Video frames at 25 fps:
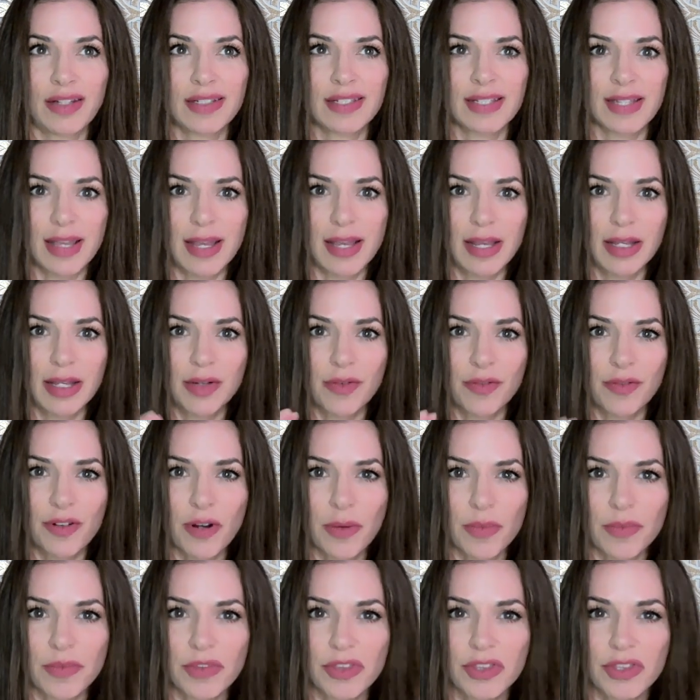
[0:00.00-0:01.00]
take
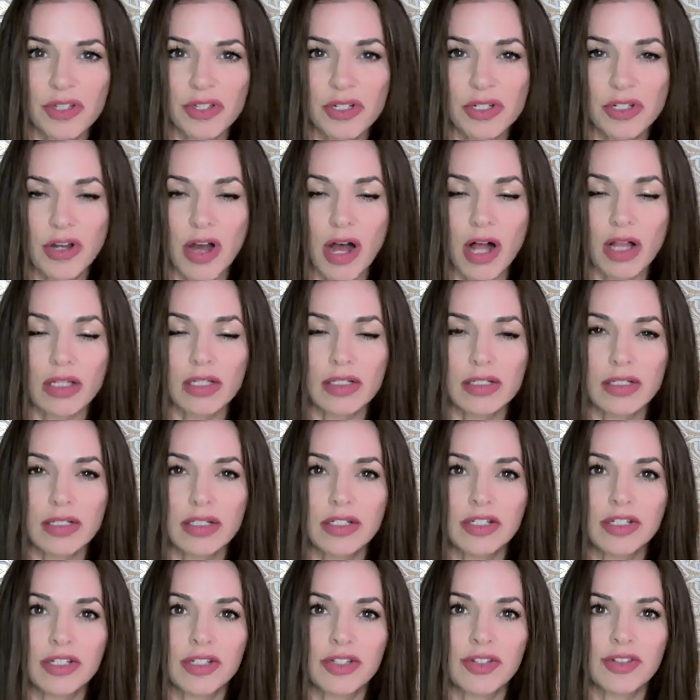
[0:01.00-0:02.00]
from the
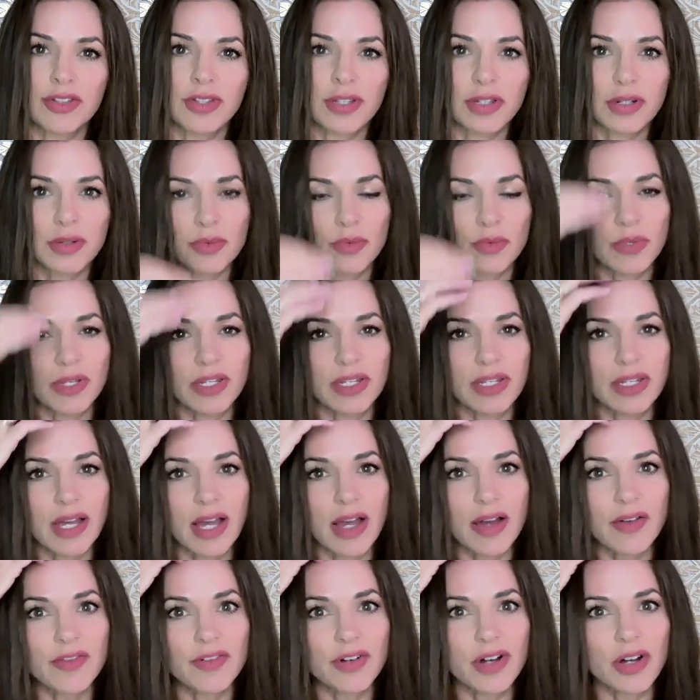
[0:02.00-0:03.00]
knowledge that we
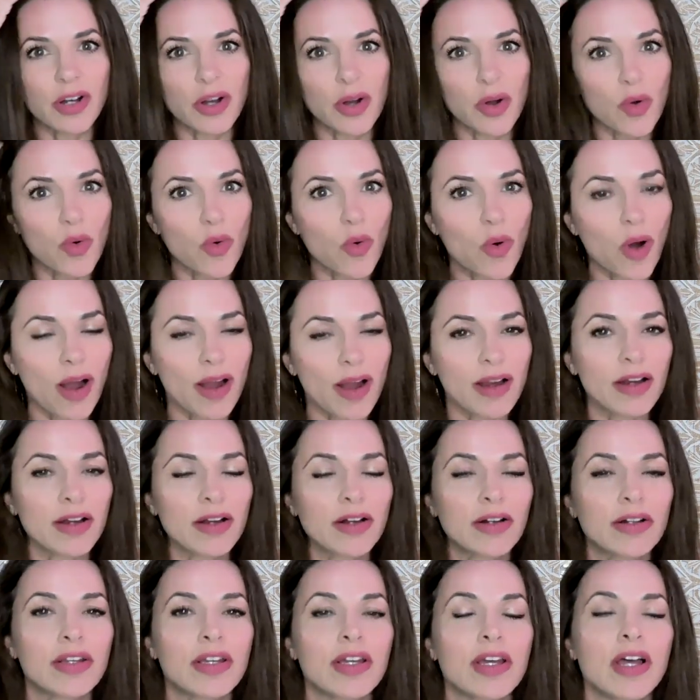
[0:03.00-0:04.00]
have
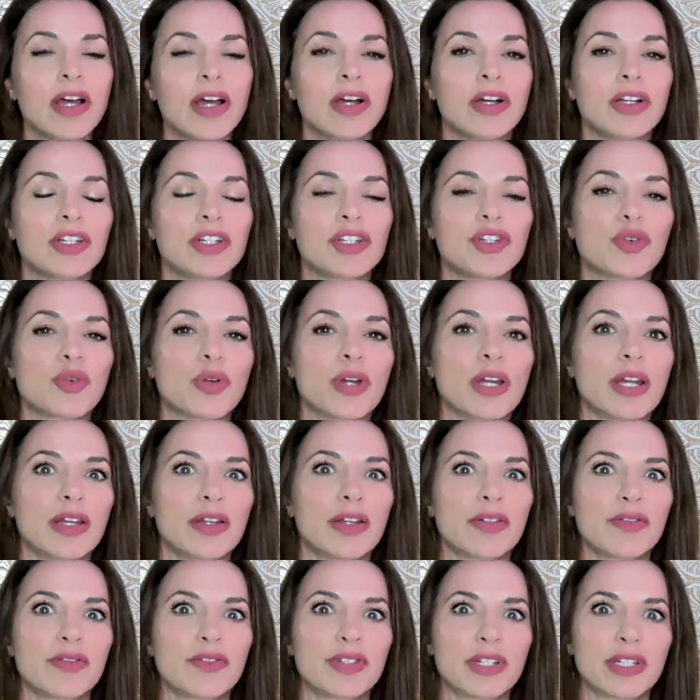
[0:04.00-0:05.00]
acquired
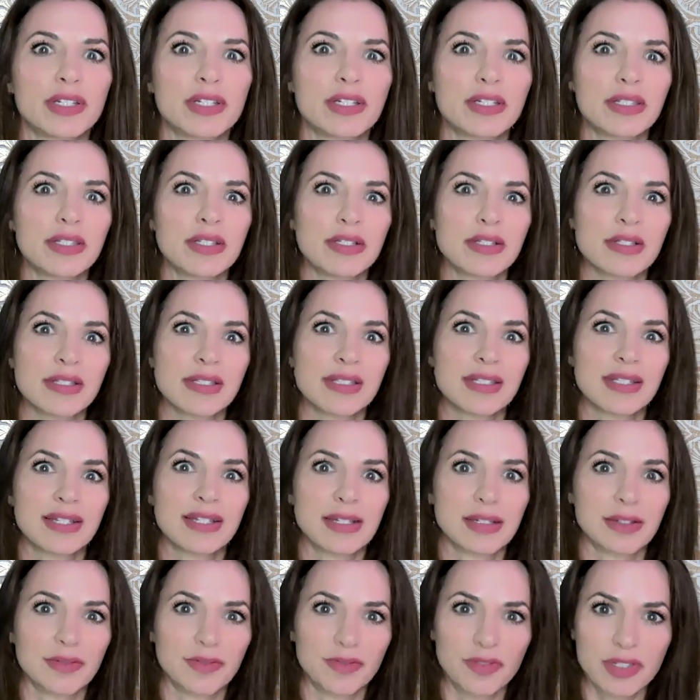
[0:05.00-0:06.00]
during Venus's
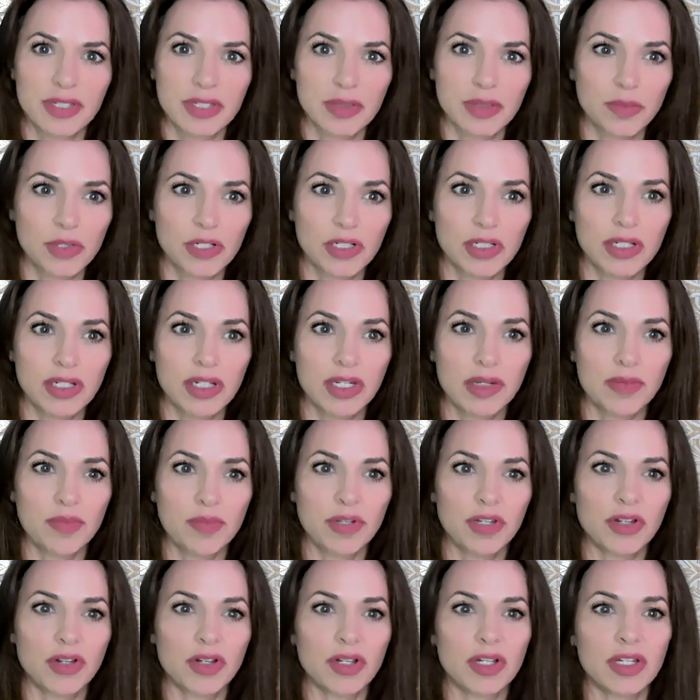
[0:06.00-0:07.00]
invisibility
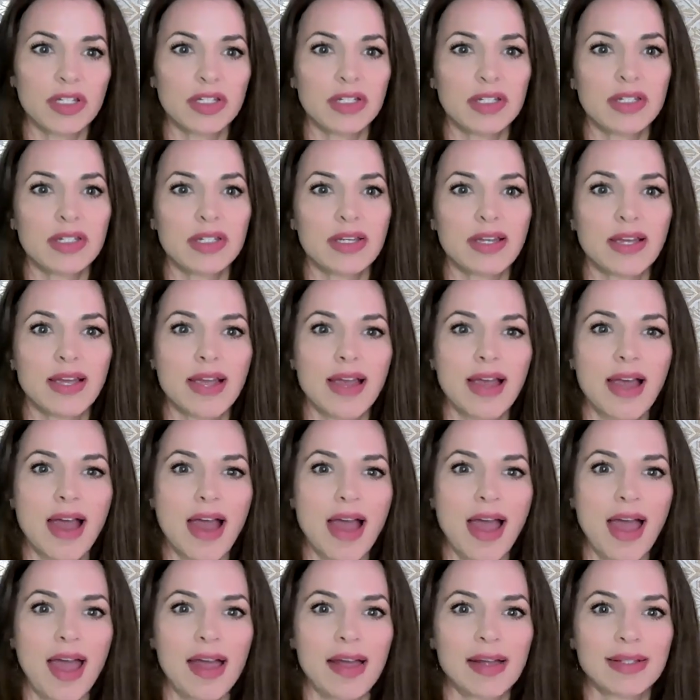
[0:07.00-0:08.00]
period,
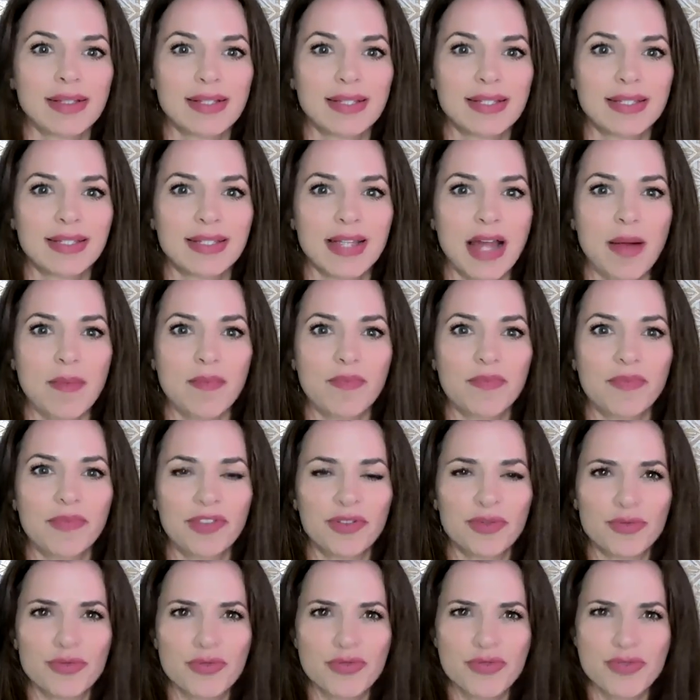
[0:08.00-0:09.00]
and step
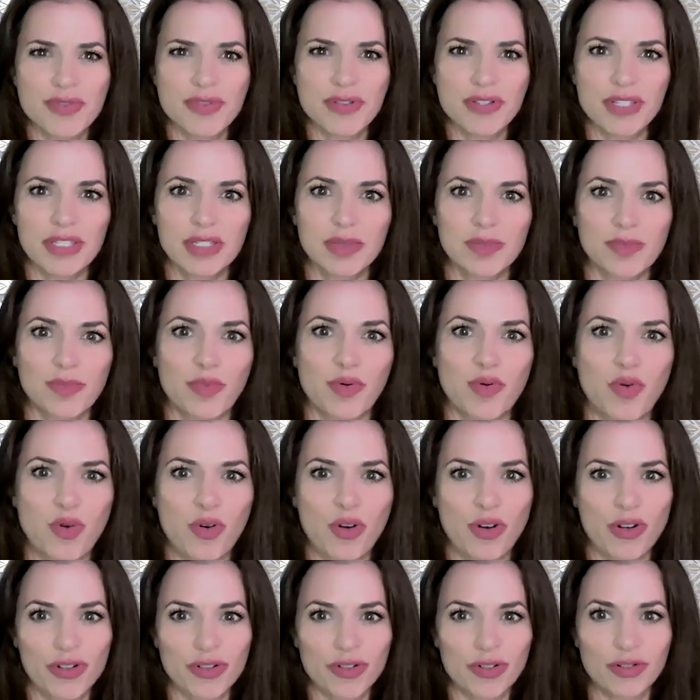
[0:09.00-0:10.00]
through this
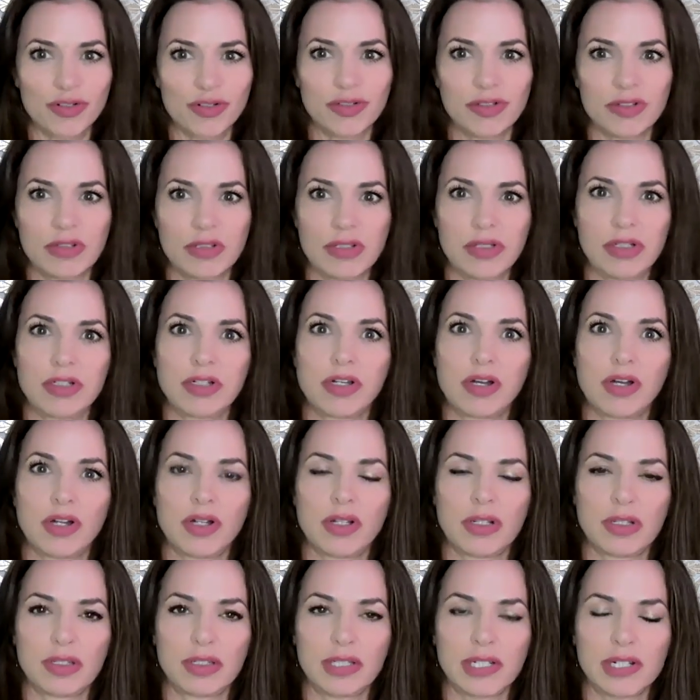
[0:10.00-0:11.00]
portal to
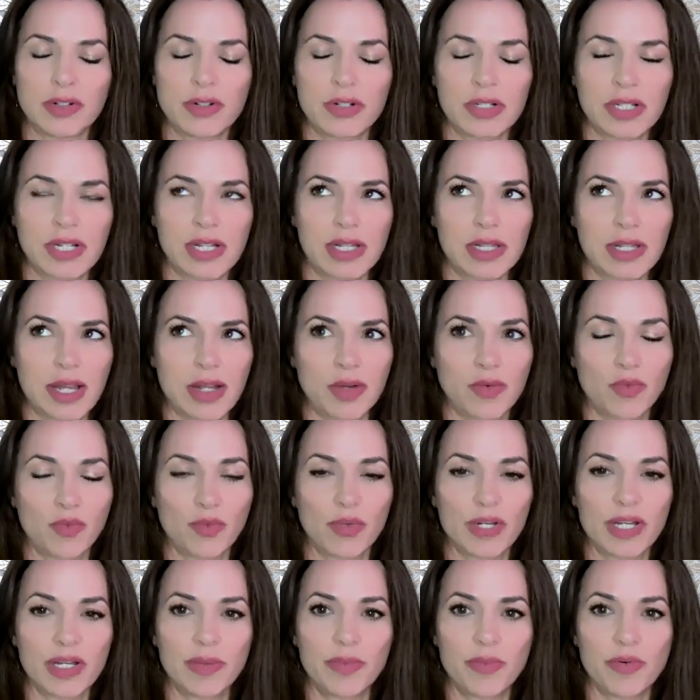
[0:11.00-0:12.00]
literally like
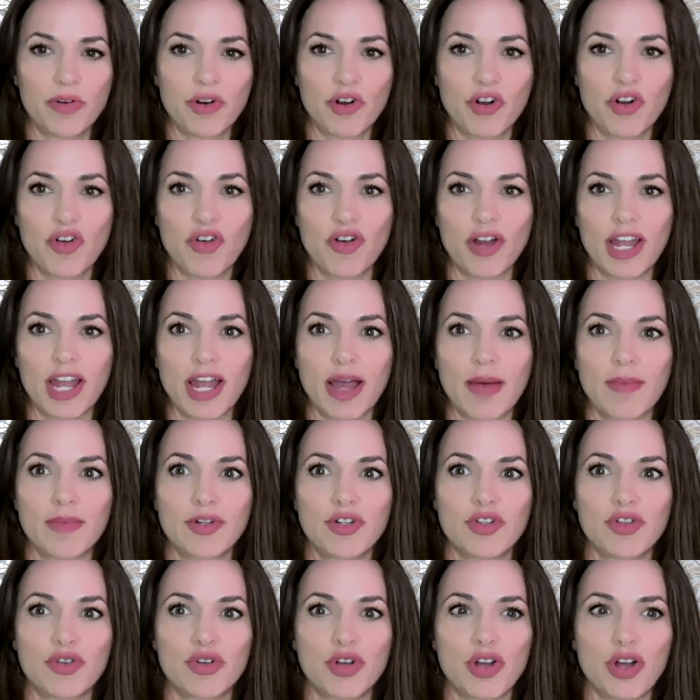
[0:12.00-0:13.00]
reprogram
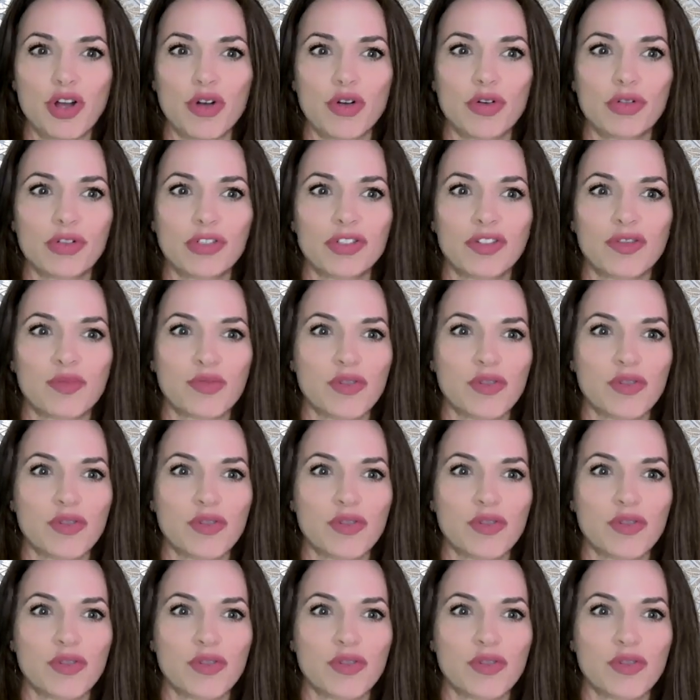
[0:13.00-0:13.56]
new codes of